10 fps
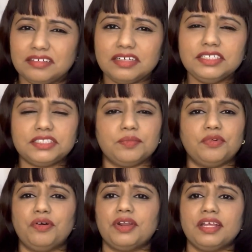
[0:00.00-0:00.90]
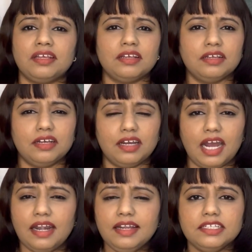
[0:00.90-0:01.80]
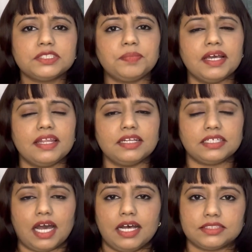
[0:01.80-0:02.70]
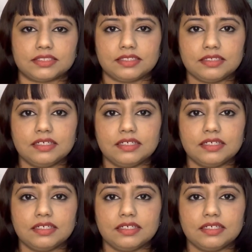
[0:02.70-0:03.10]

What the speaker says: it's a boring, uninspiring task.